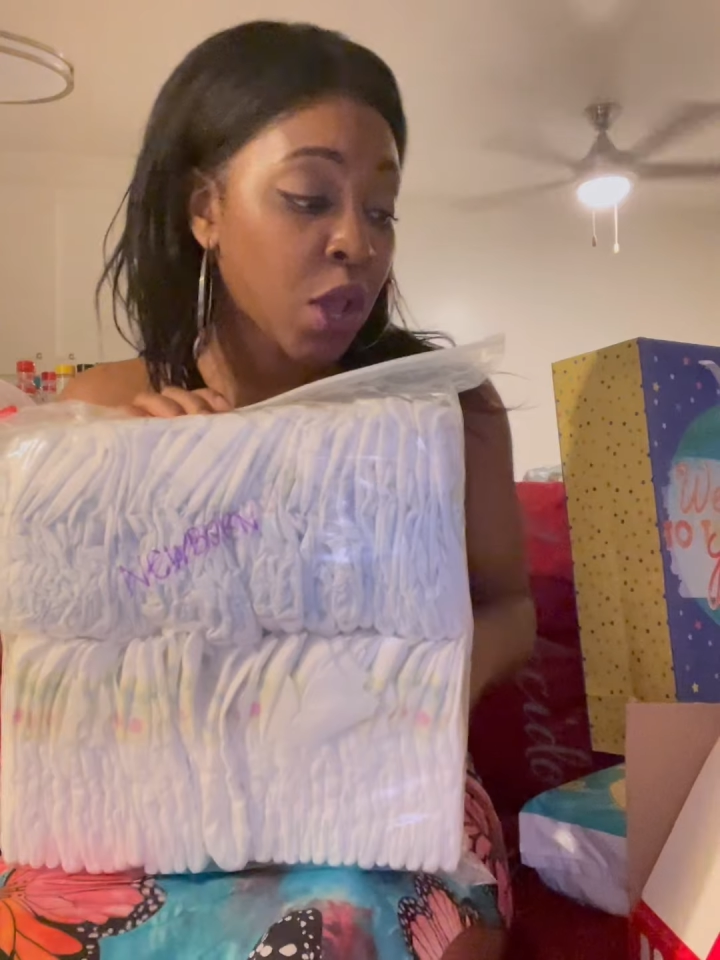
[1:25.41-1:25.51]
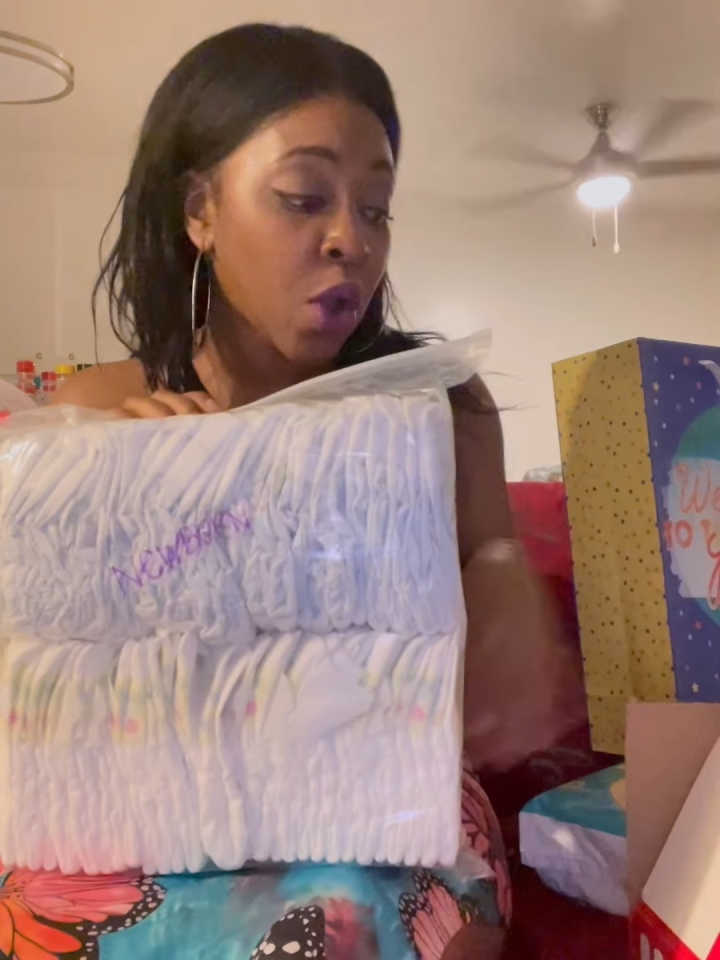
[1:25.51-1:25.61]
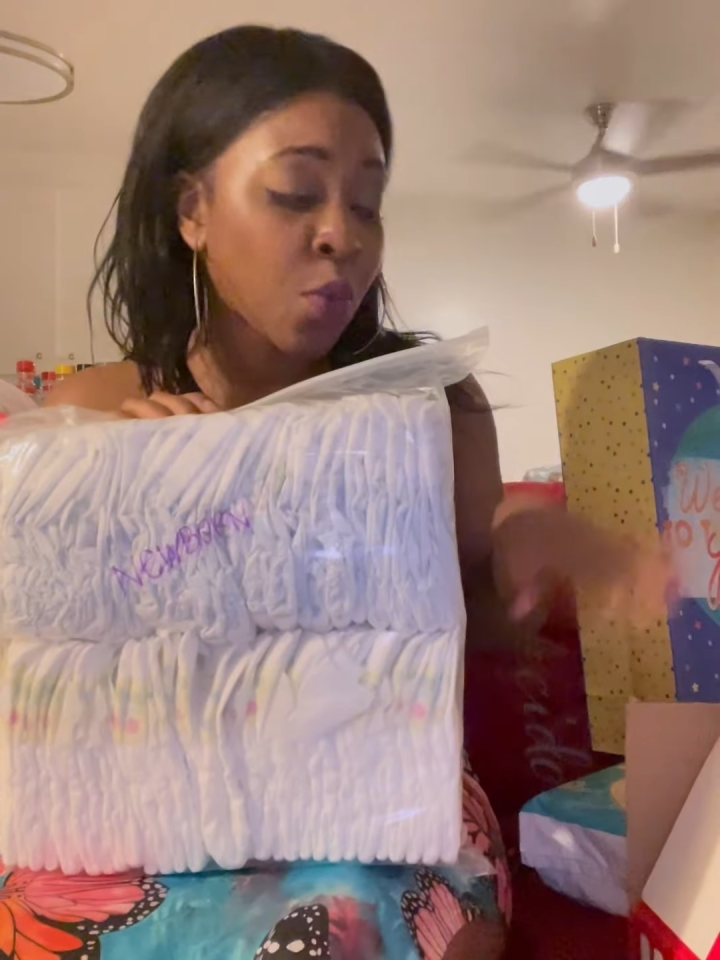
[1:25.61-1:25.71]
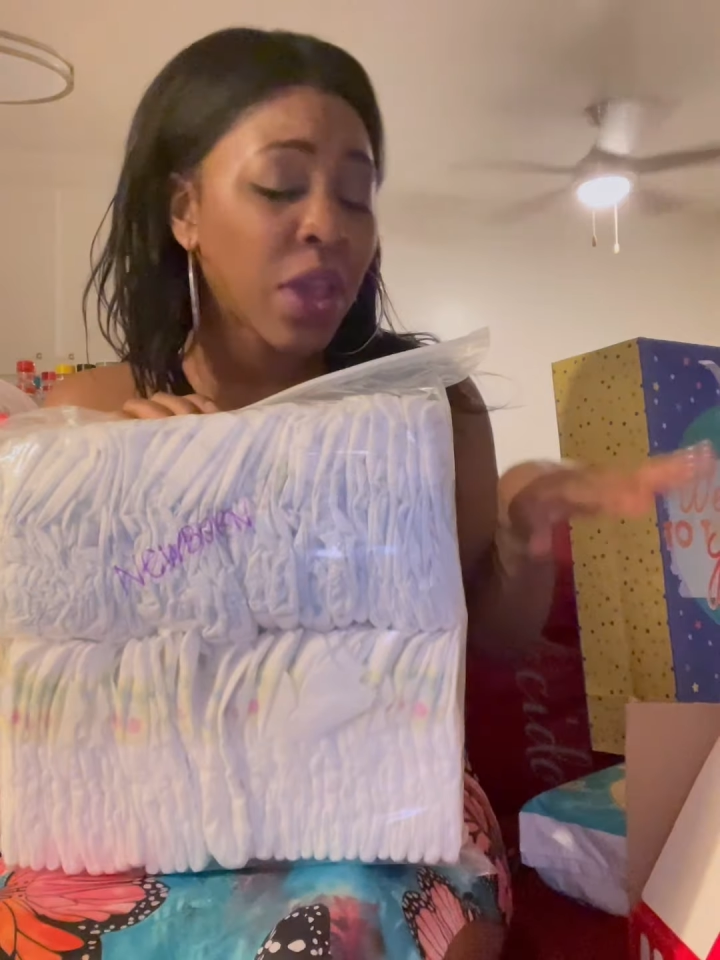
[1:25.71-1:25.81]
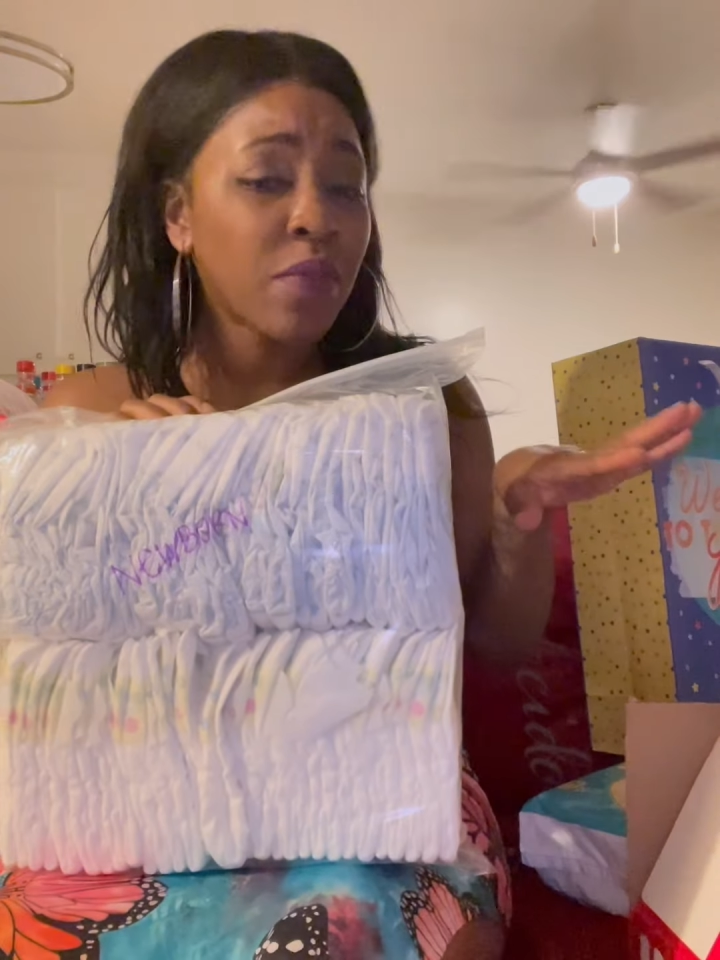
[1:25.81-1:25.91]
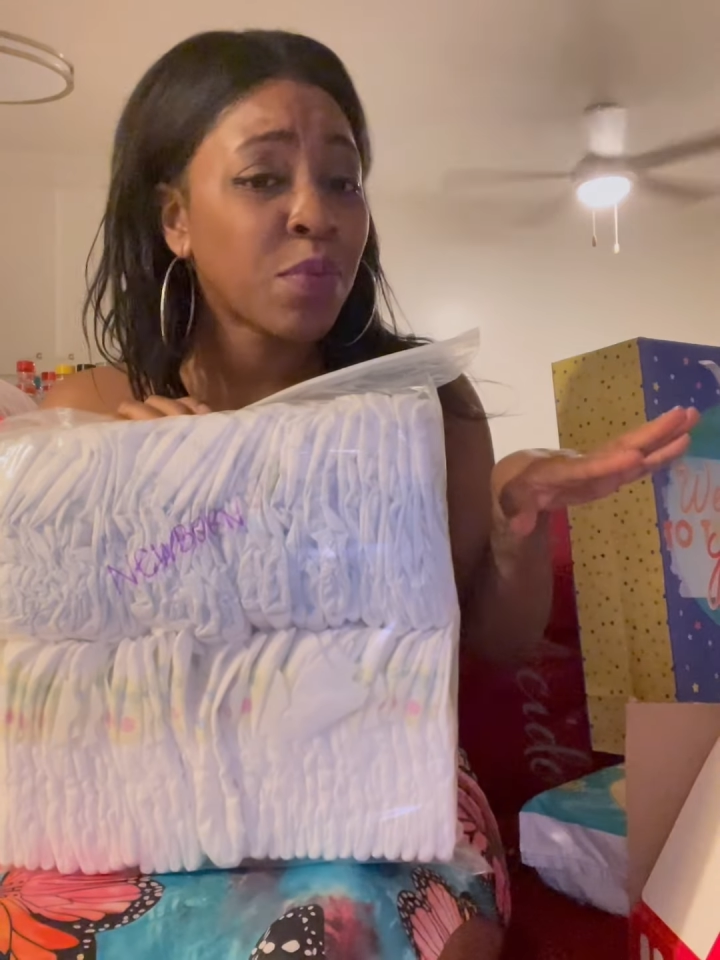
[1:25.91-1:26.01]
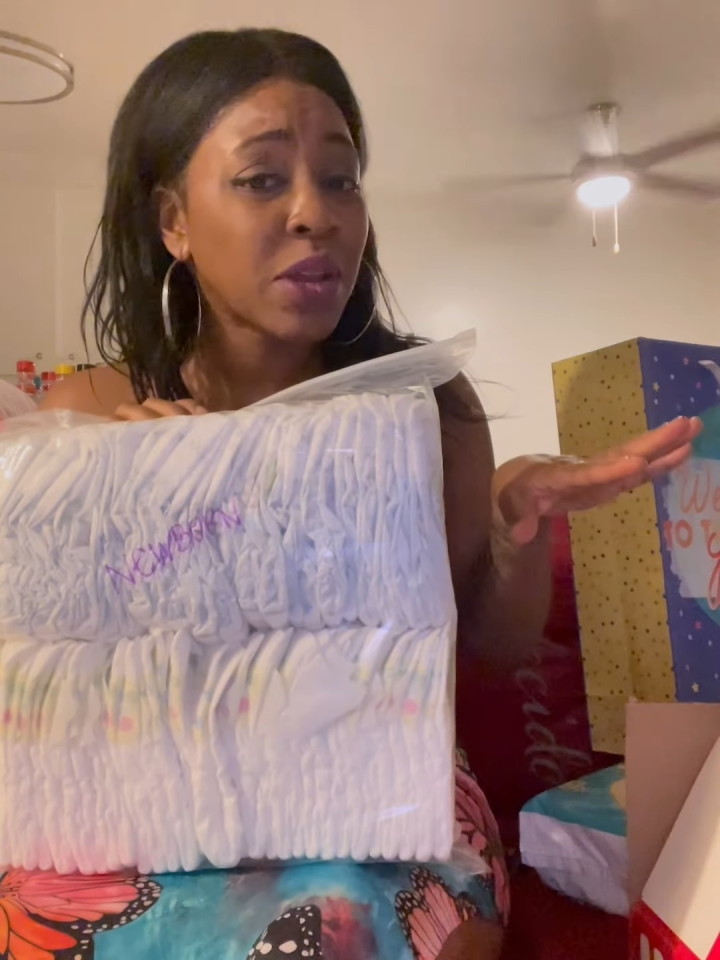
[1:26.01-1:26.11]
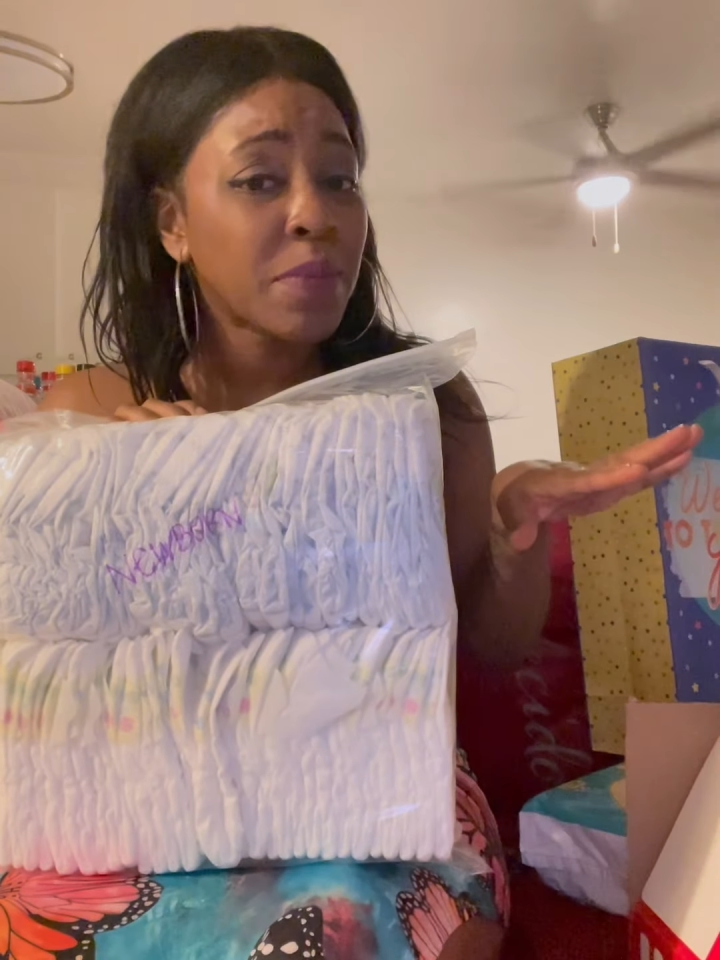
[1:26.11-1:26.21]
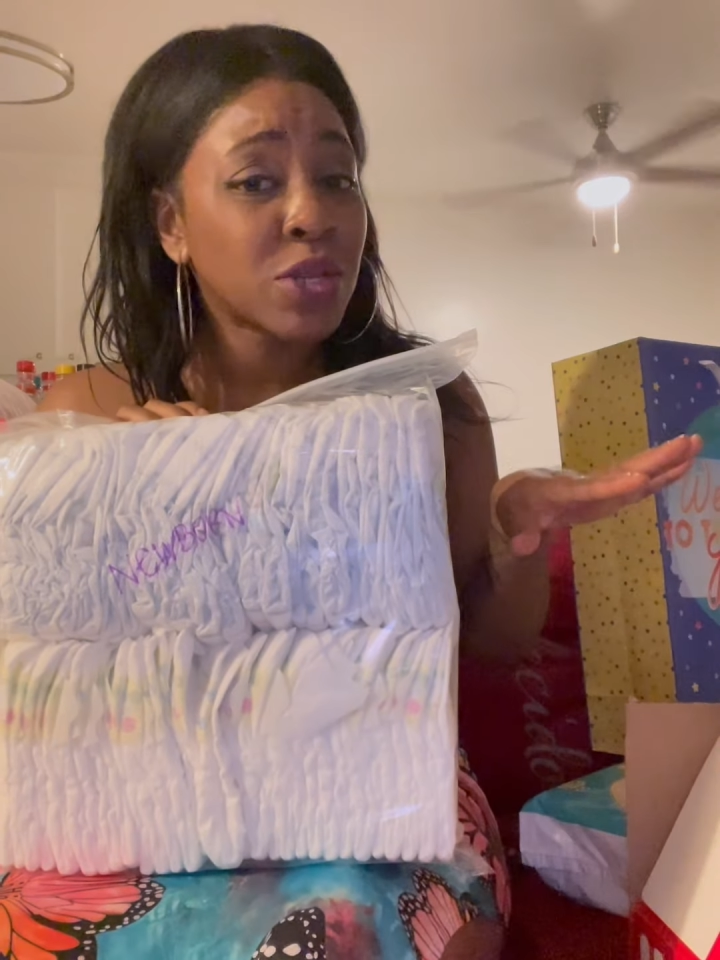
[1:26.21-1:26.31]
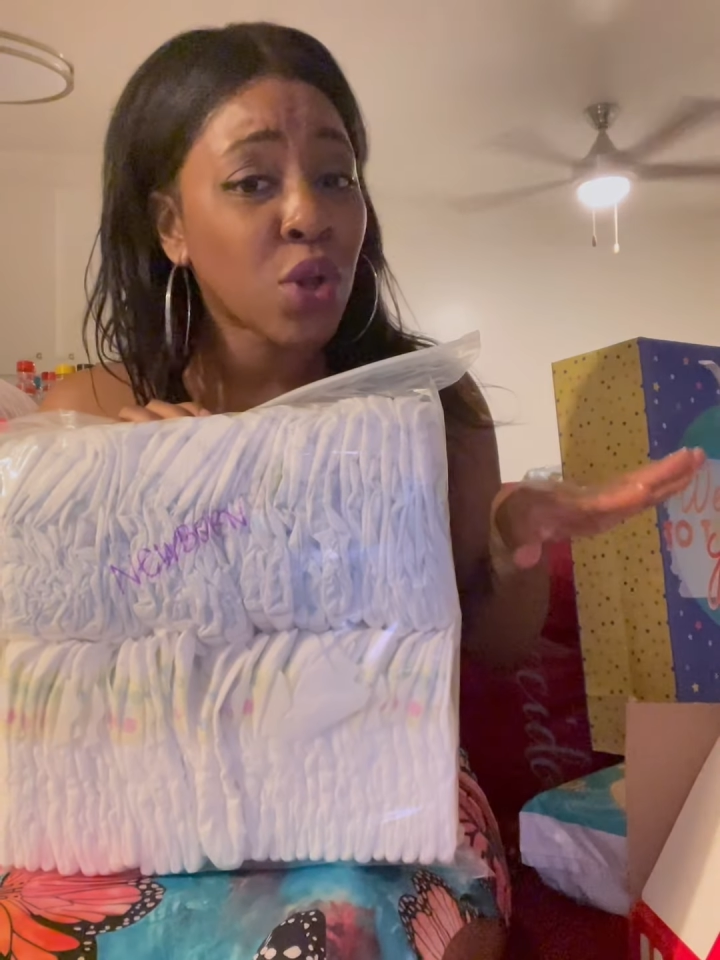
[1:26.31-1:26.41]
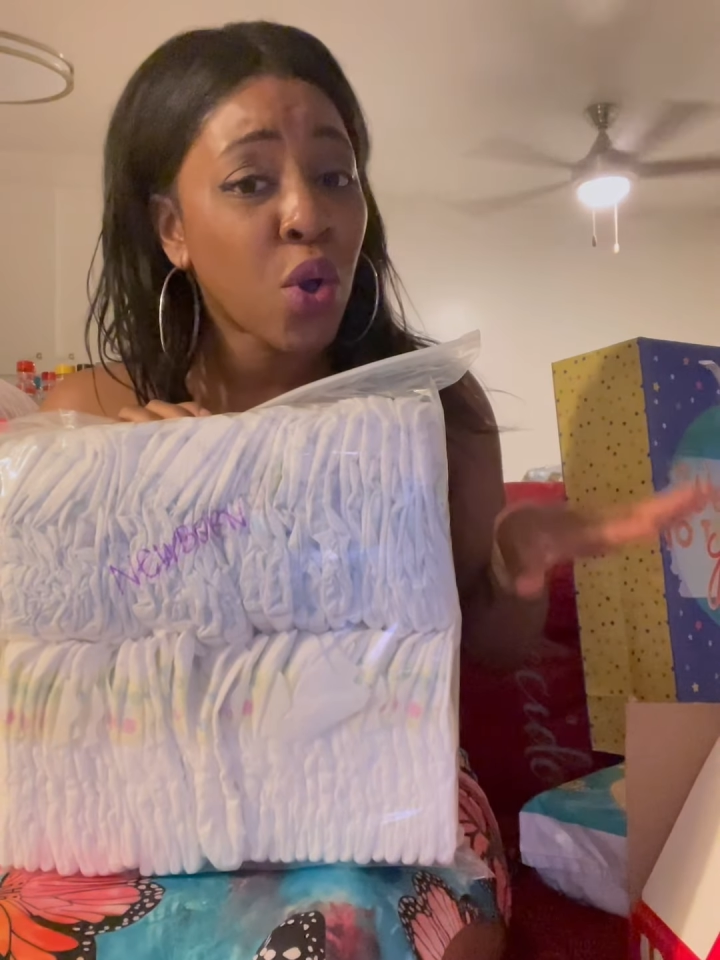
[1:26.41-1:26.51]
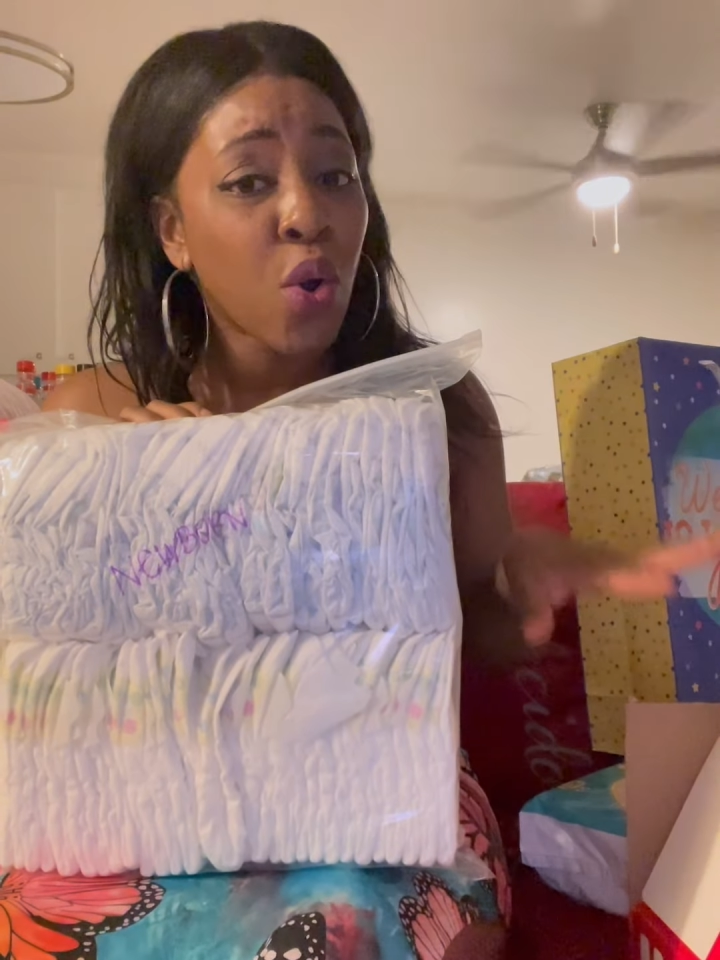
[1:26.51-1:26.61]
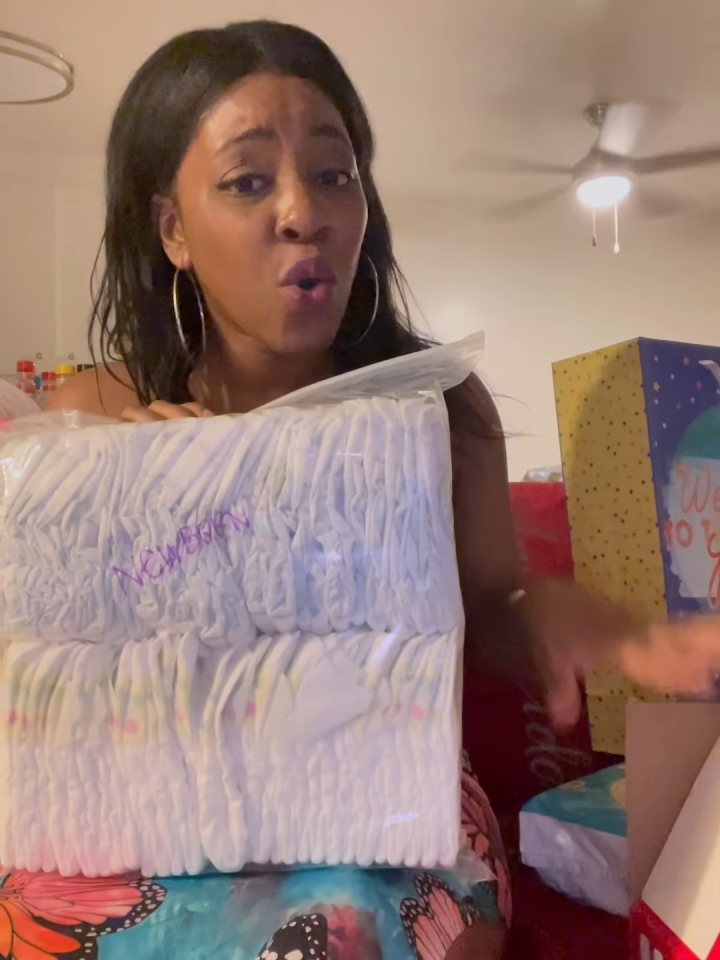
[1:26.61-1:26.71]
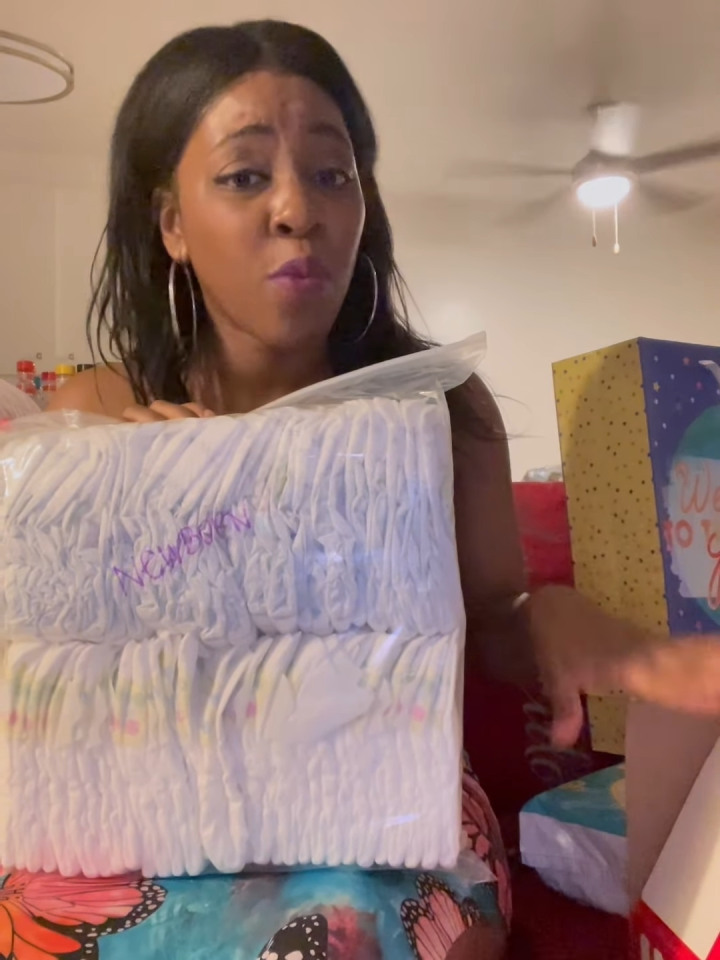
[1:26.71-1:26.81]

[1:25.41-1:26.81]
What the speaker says: We have pretty much a whole